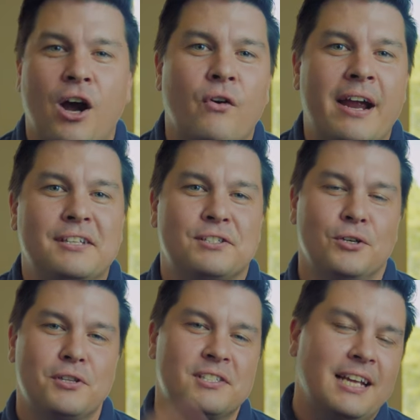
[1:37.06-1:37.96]
All right,
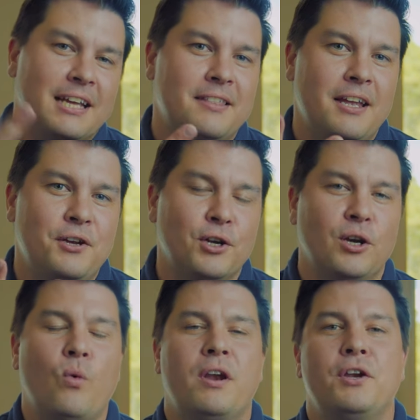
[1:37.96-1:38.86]
so the second thing you're
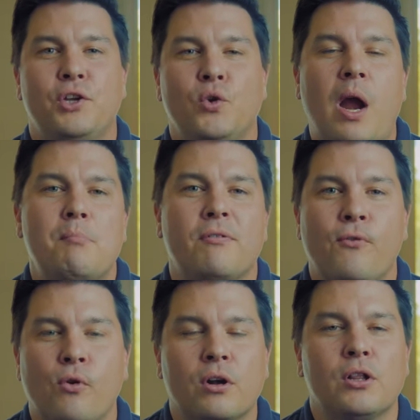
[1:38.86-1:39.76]
gonna wanna do right
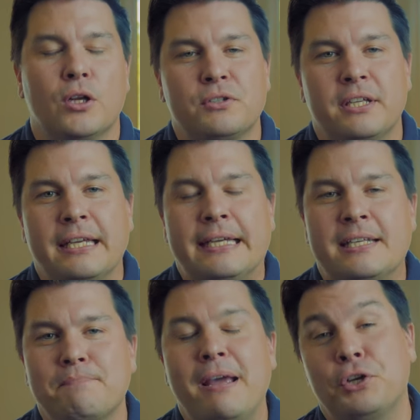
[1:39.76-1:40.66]
before closing
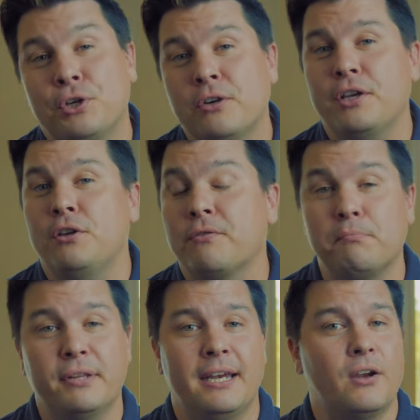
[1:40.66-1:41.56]
is make sure that you've
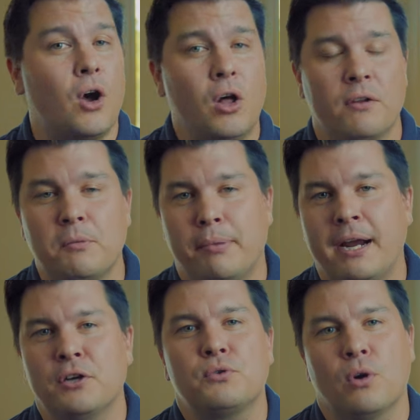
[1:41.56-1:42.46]
completed all of the
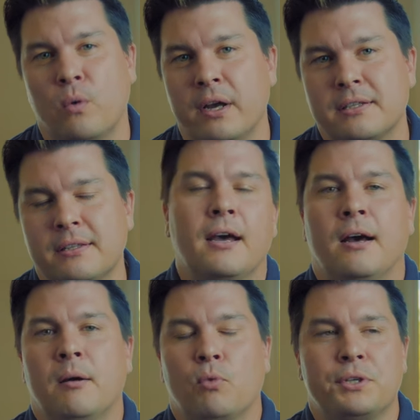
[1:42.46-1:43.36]
buyer's requests. And,
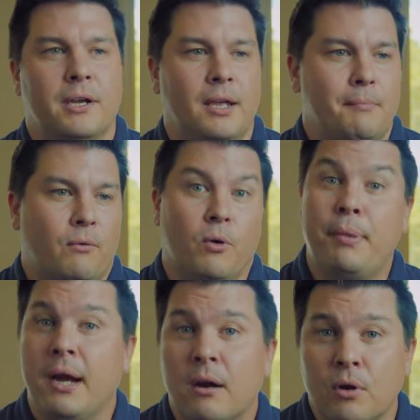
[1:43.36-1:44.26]
um, we're talking about
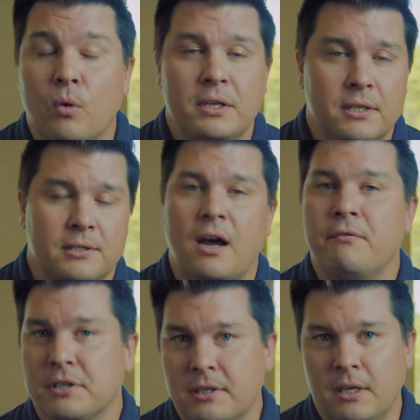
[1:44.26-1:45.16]
repair requests because
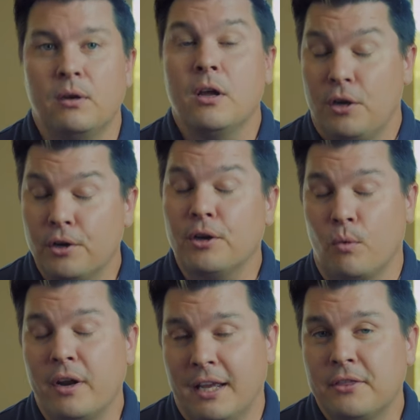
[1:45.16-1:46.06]
obviously you're
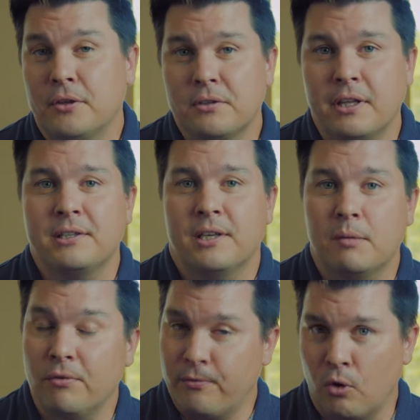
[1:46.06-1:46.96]
gonna wanna get those things
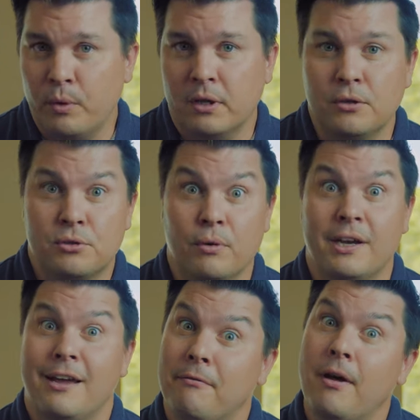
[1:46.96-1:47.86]
done before we close or we're
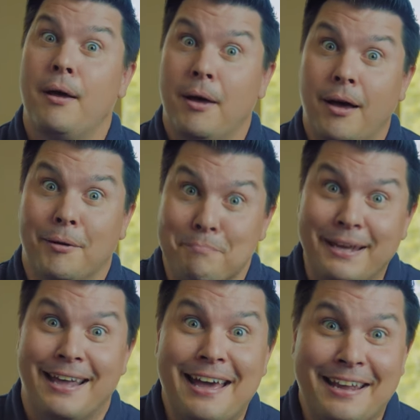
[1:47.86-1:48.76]
gonna have uh,
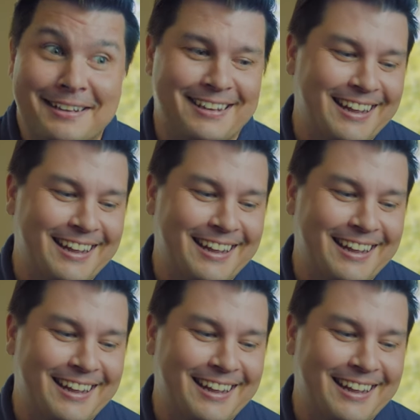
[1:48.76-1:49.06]
big headaches